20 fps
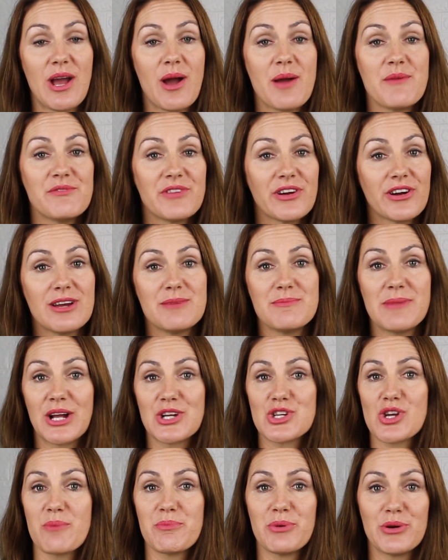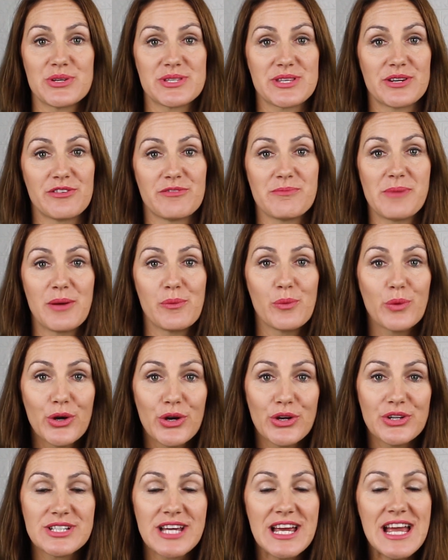I'm very much a person of my
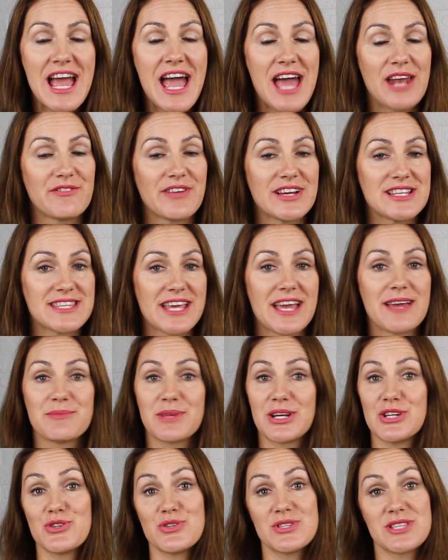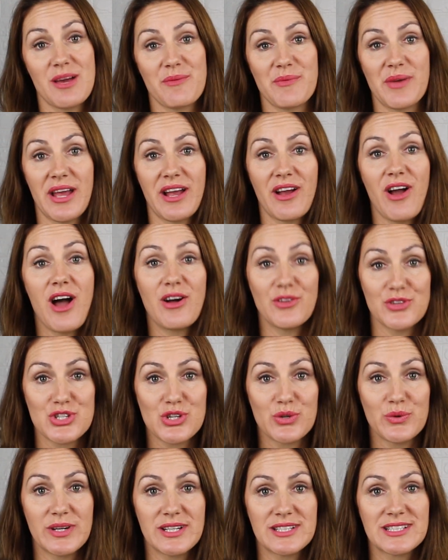word, and if I say I'm going to do something, I'll
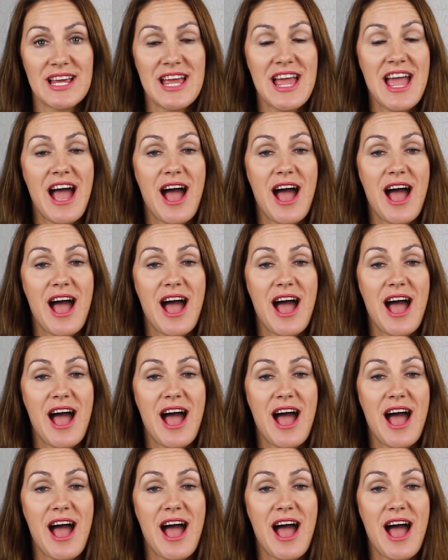do it.